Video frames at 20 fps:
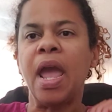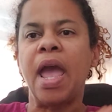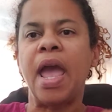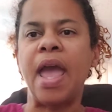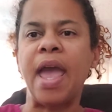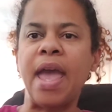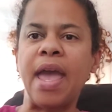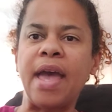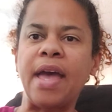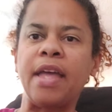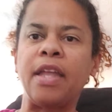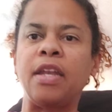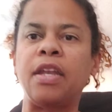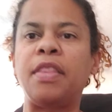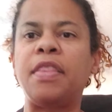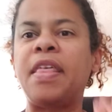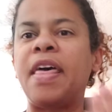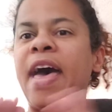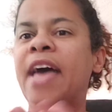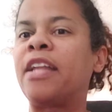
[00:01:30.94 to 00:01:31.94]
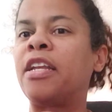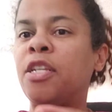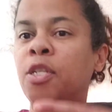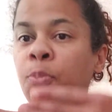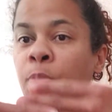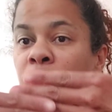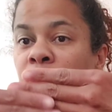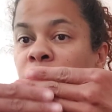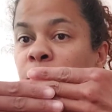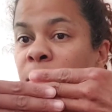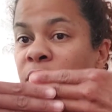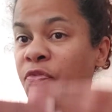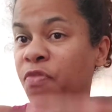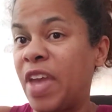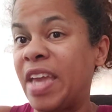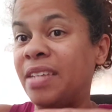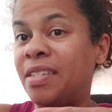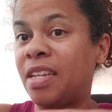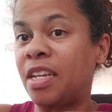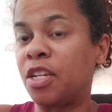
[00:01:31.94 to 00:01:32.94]
and that is supposed to be
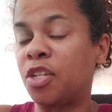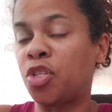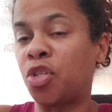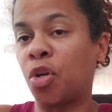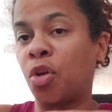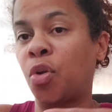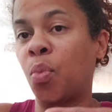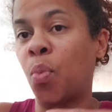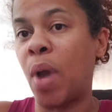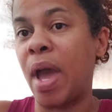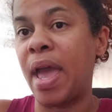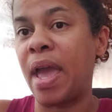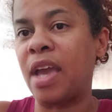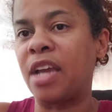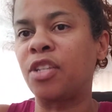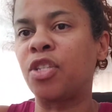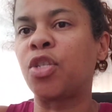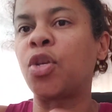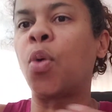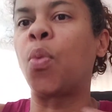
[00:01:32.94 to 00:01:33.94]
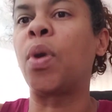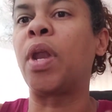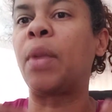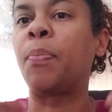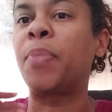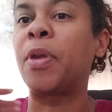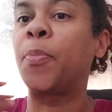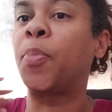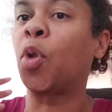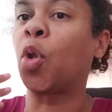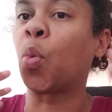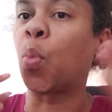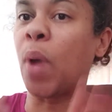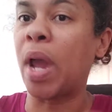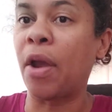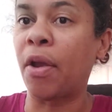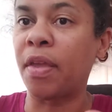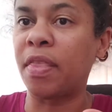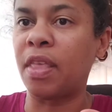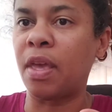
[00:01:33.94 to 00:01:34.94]
facing a certain way. So when people are
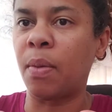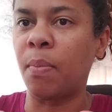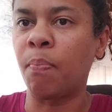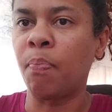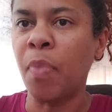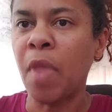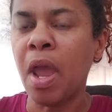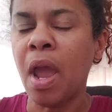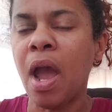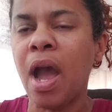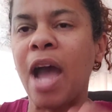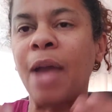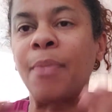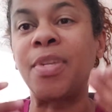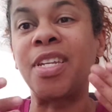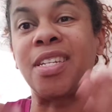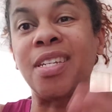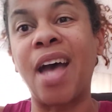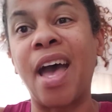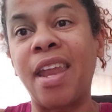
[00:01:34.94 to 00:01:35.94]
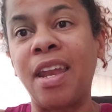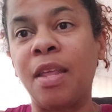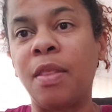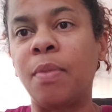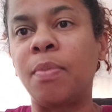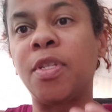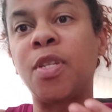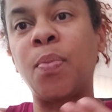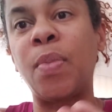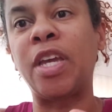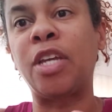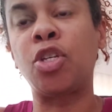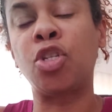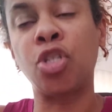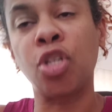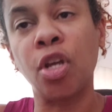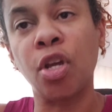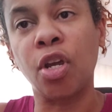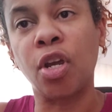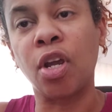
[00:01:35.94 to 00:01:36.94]
wearing them, I'm designing them to make
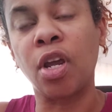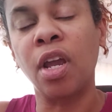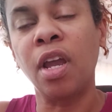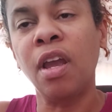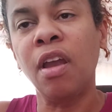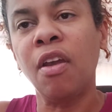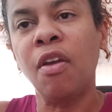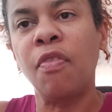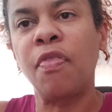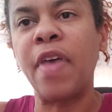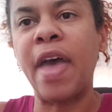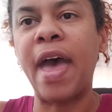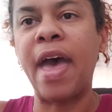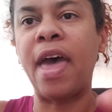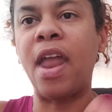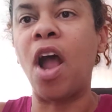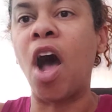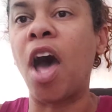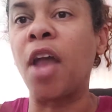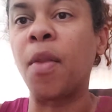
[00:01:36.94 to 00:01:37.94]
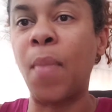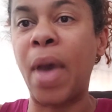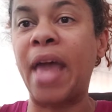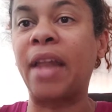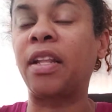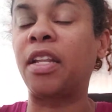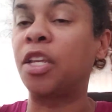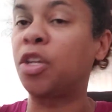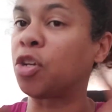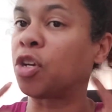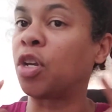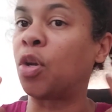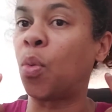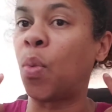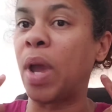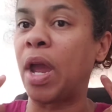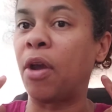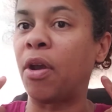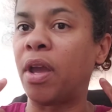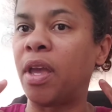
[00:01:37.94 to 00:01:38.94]
sure that automatically you're going to
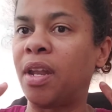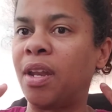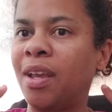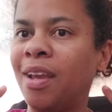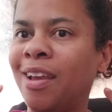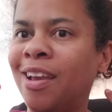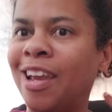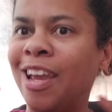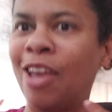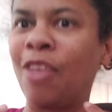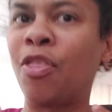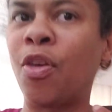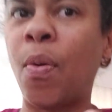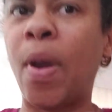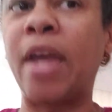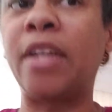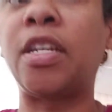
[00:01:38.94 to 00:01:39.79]
wear it in the right